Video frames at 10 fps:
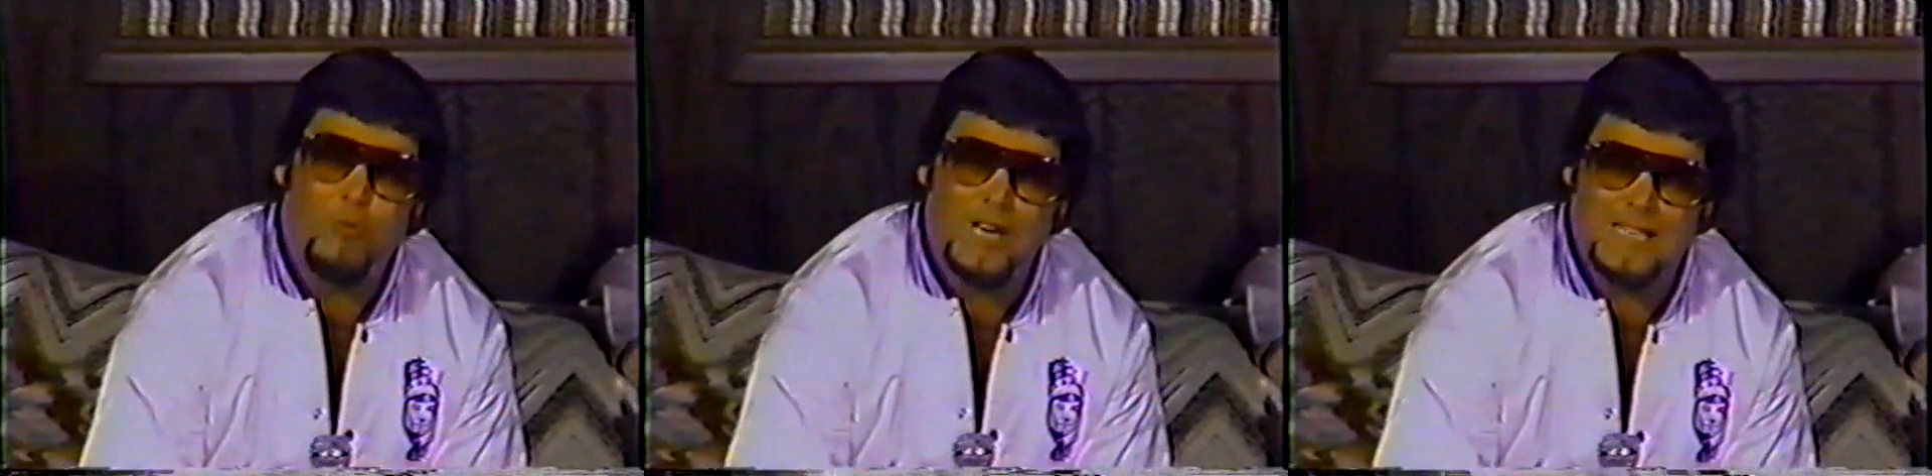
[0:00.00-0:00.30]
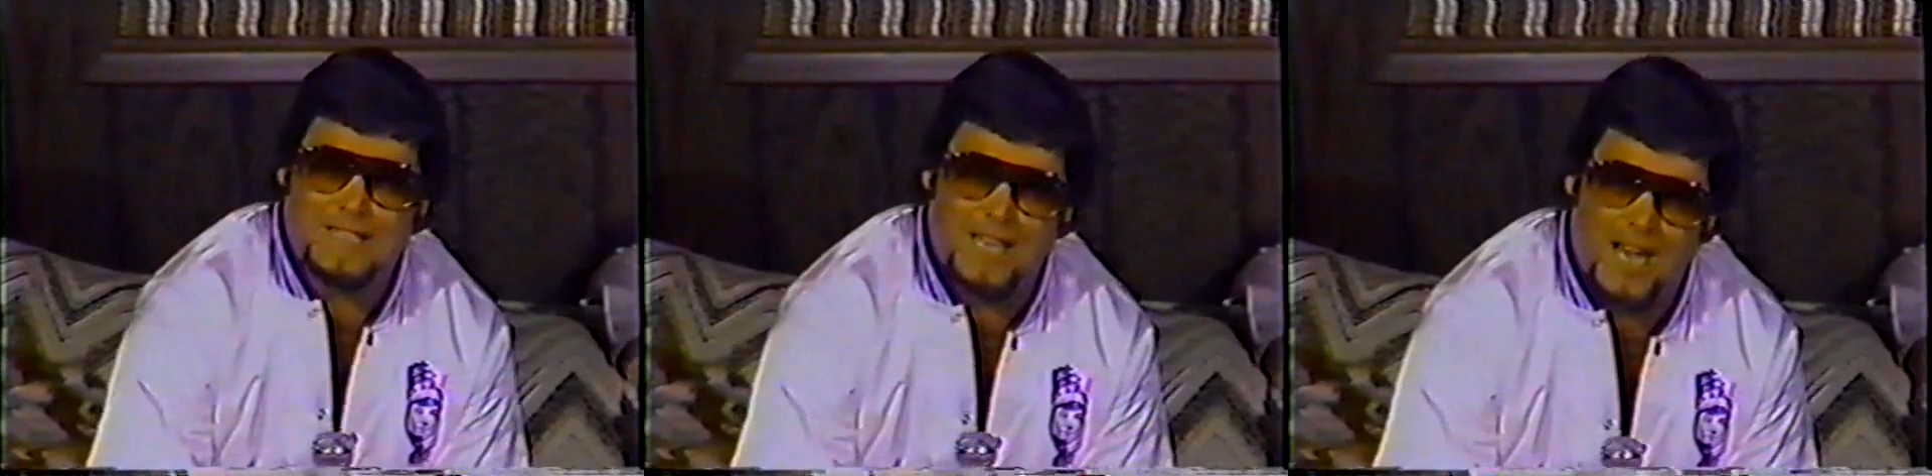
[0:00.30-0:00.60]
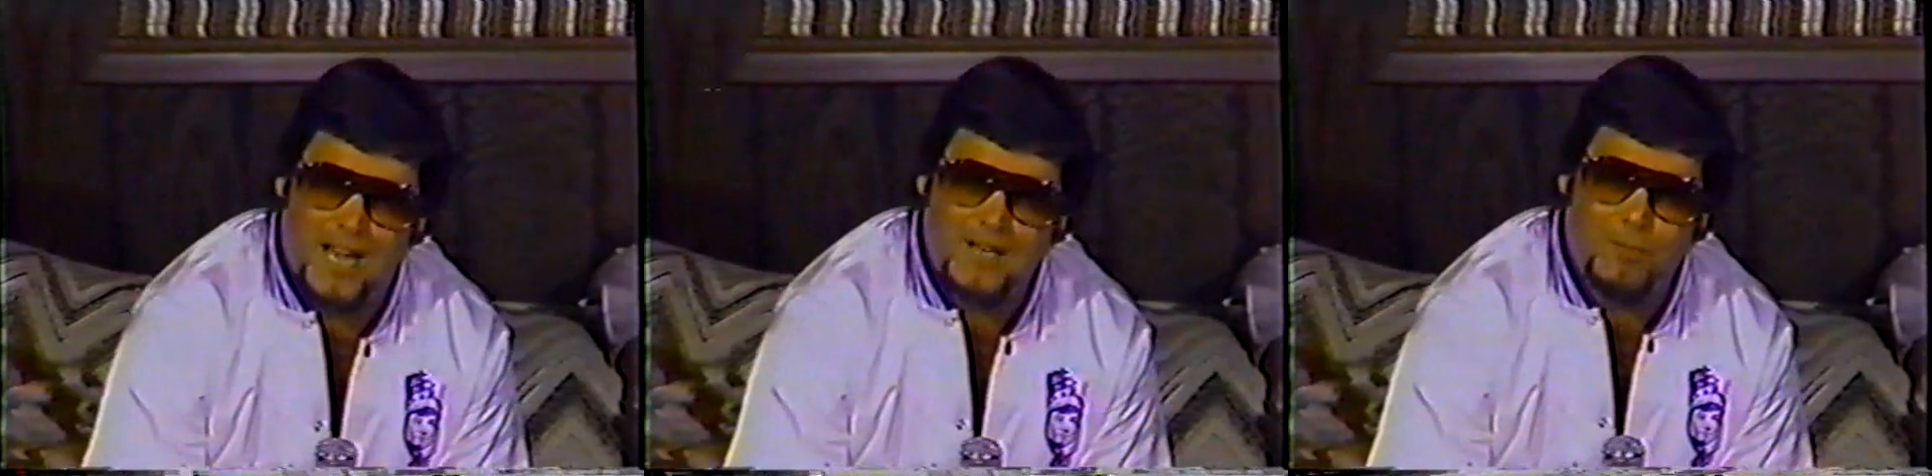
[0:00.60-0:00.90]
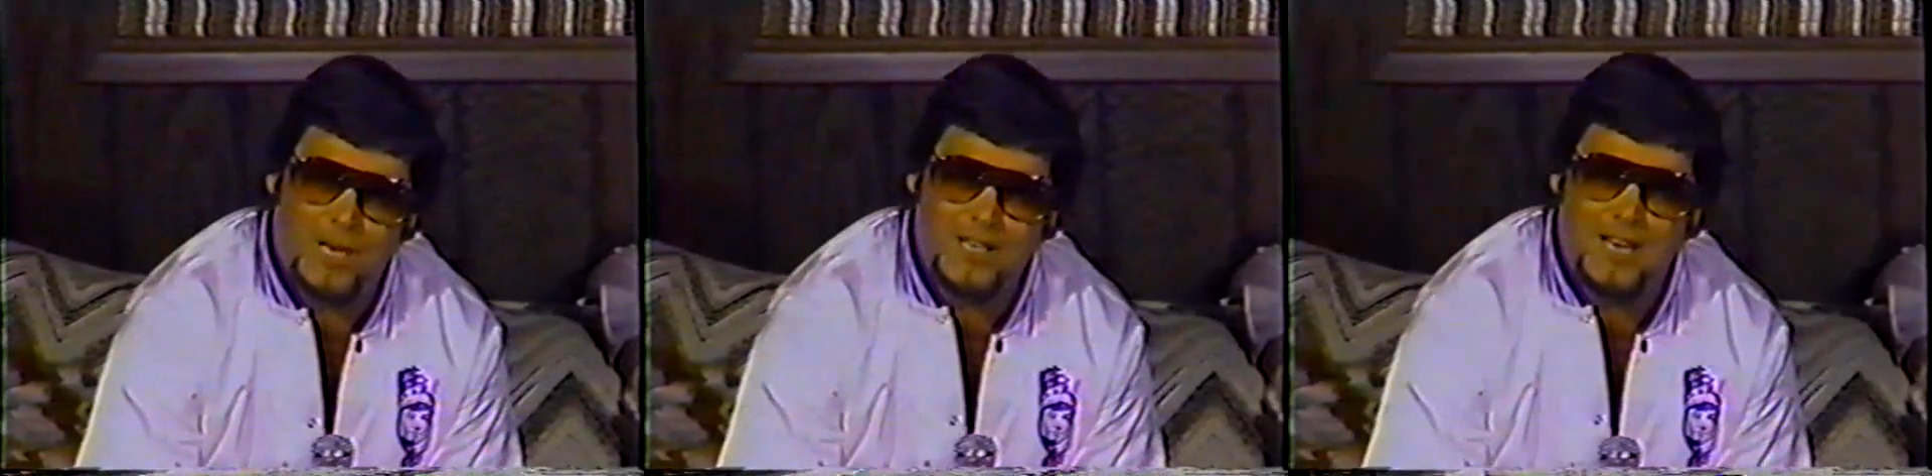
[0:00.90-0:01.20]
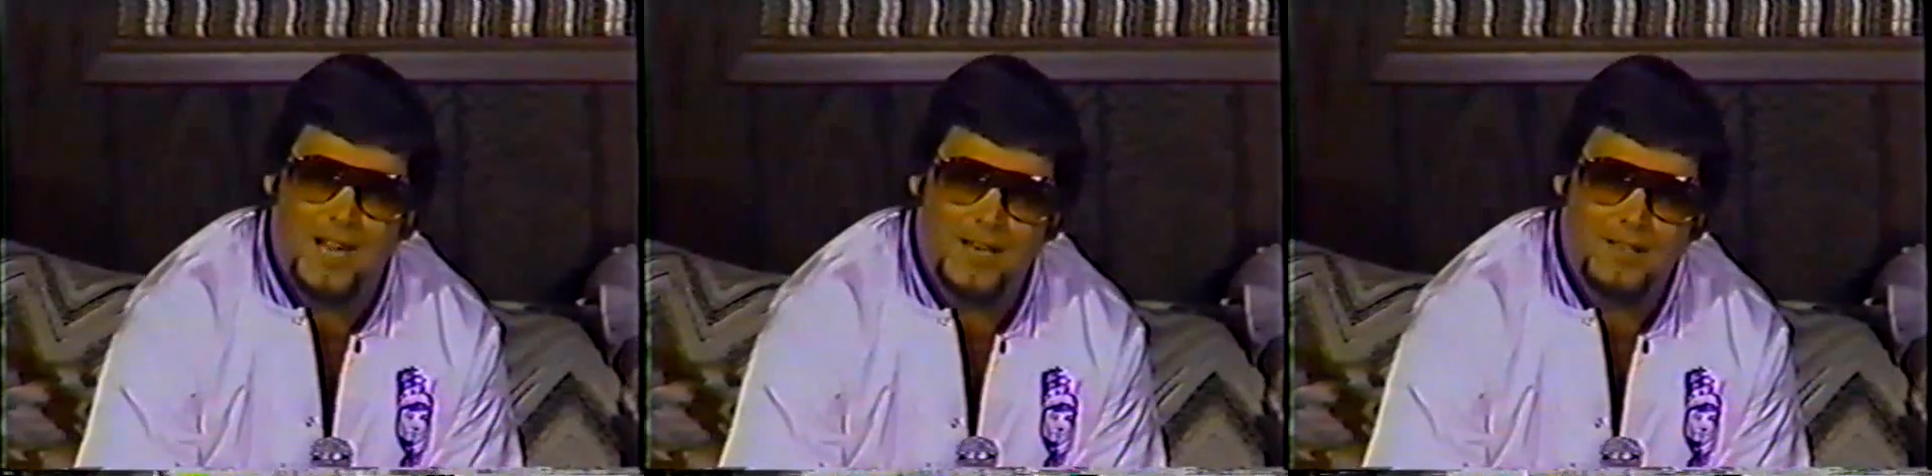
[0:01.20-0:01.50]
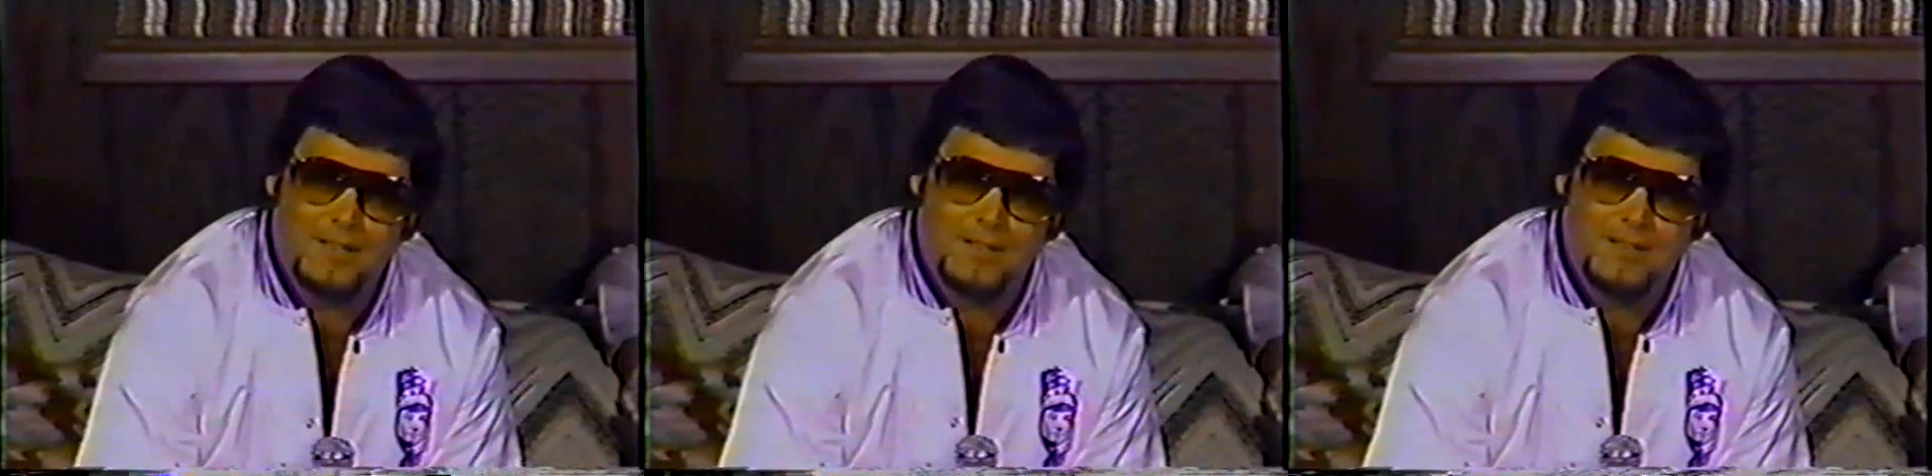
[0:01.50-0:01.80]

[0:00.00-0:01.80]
ringside Monday night.